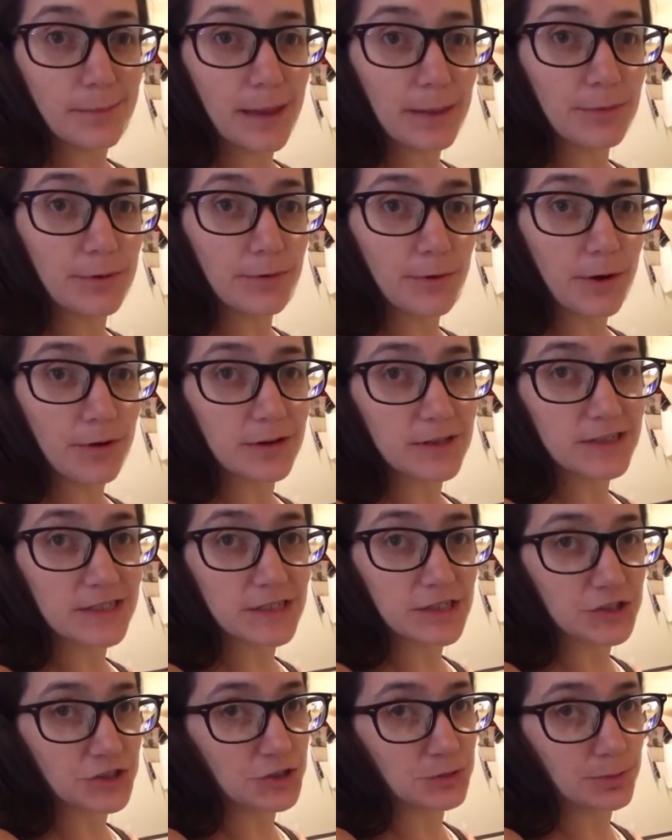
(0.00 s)
Baby Rogue is
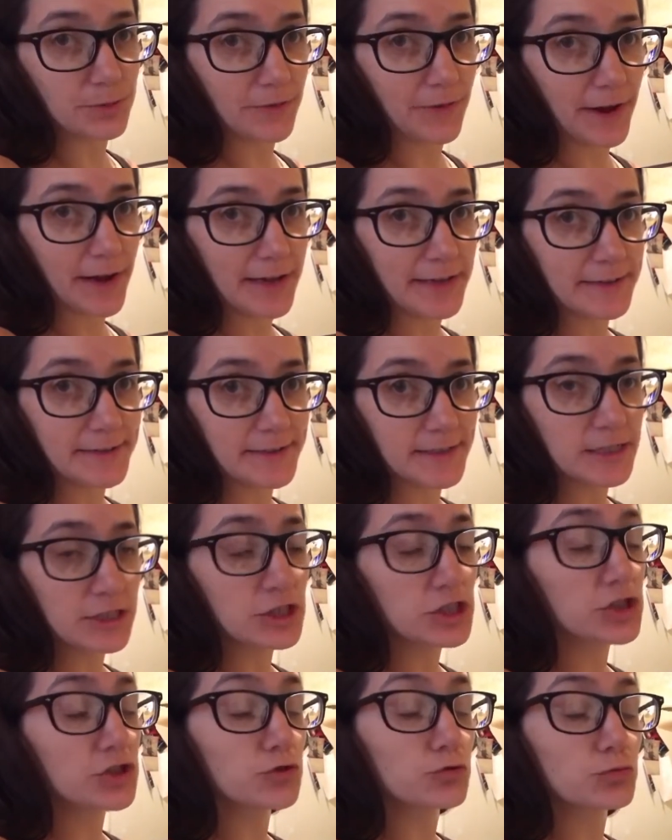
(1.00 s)
gonna supervise.
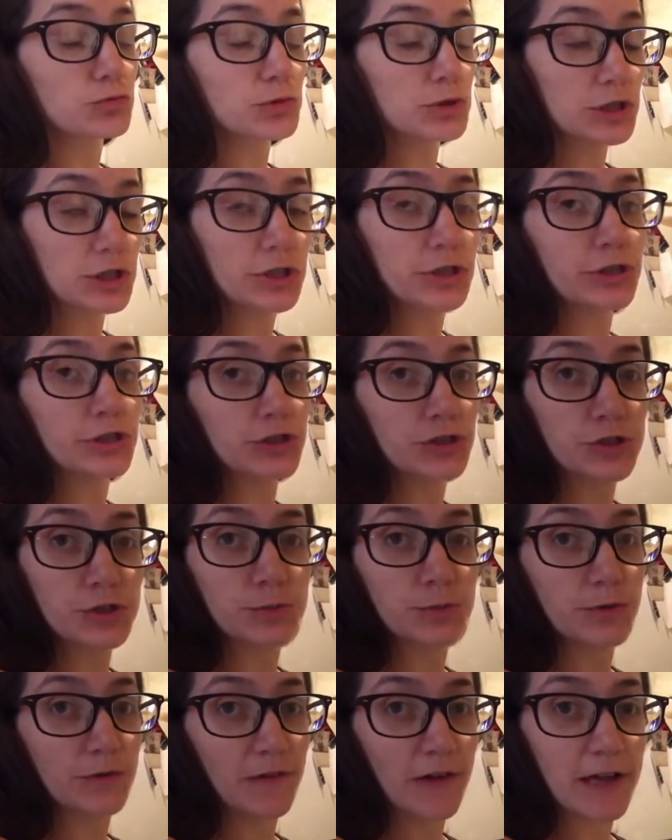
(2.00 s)
She's a really good
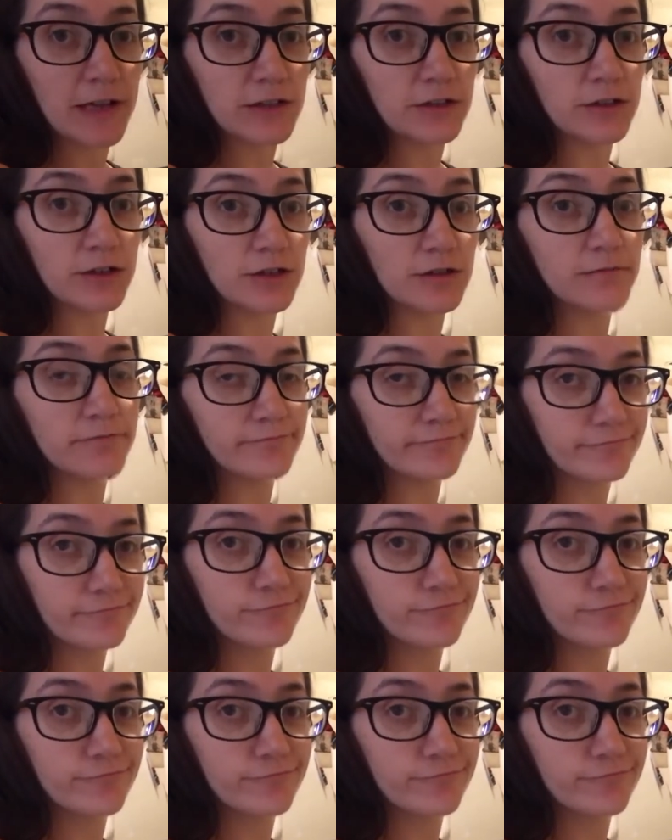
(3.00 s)
supervisor.